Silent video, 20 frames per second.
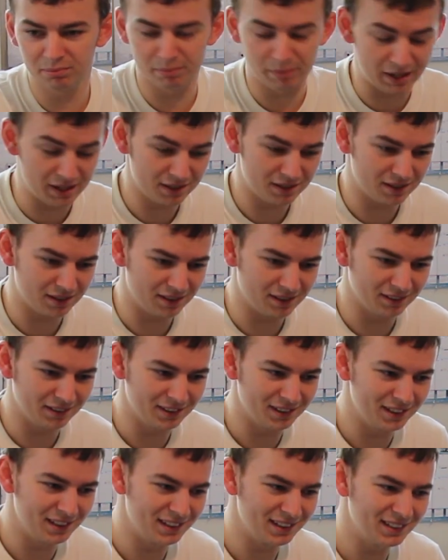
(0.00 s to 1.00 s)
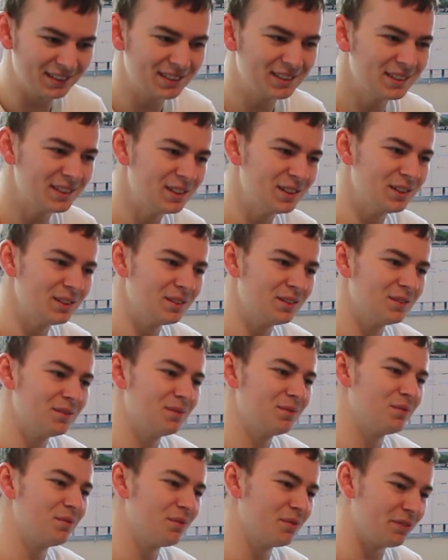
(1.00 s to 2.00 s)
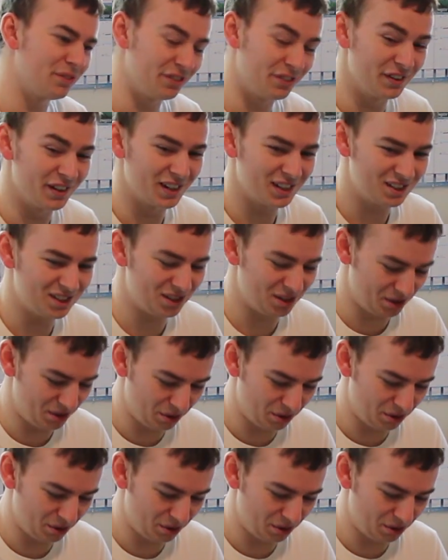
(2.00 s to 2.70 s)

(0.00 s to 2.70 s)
basically fix